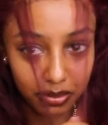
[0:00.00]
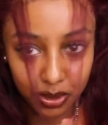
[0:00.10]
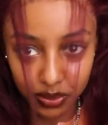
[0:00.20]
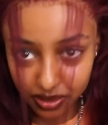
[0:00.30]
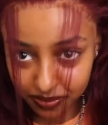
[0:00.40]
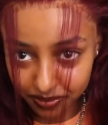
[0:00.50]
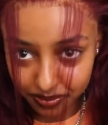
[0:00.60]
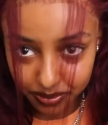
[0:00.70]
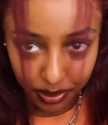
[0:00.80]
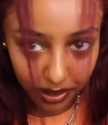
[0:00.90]
I'm doing,
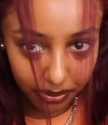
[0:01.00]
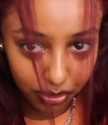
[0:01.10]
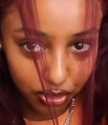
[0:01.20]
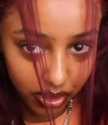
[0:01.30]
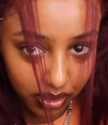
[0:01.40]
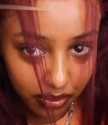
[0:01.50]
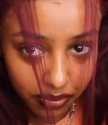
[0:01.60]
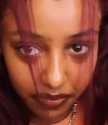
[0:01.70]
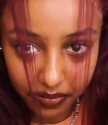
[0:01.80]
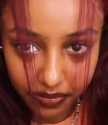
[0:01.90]
but I'm just trying
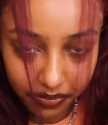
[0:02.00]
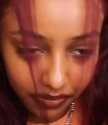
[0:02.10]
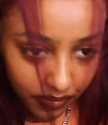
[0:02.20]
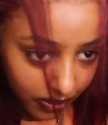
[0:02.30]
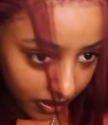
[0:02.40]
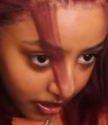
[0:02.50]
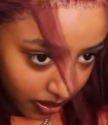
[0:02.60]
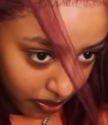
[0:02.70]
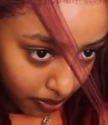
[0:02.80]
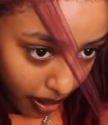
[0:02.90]

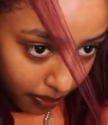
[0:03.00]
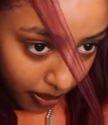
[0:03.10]
to map